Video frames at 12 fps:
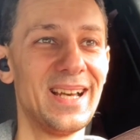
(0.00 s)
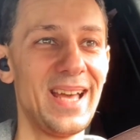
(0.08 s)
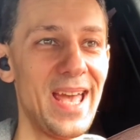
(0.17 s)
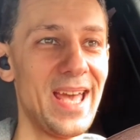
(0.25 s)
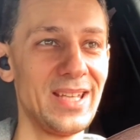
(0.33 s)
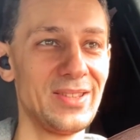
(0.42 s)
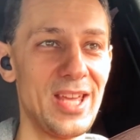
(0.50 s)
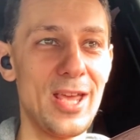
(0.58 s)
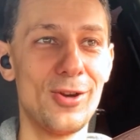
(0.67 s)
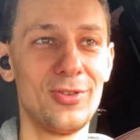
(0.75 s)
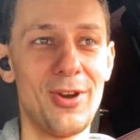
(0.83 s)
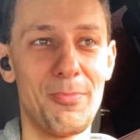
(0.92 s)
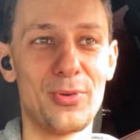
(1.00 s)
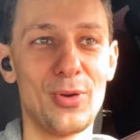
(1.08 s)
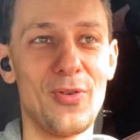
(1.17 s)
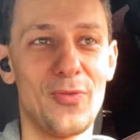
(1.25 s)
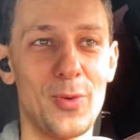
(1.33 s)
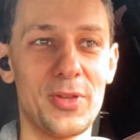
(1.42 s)
and they don't
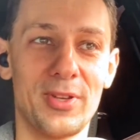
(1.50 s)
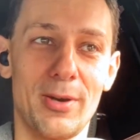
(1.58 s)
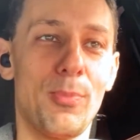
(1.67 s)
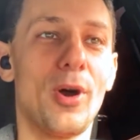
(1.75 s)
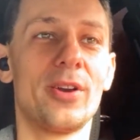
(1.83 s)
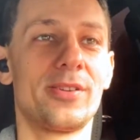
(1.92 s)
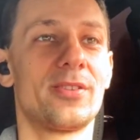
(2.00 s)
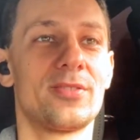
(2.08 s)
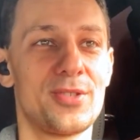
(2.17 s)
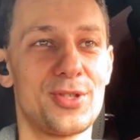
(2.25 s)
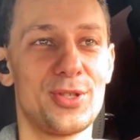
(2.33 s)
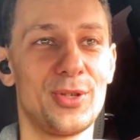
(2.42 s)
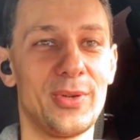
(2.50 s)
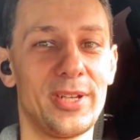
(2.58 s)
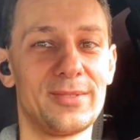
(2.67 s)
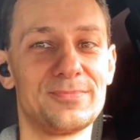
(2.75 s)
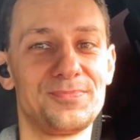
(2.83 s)
approve what their partner is doing.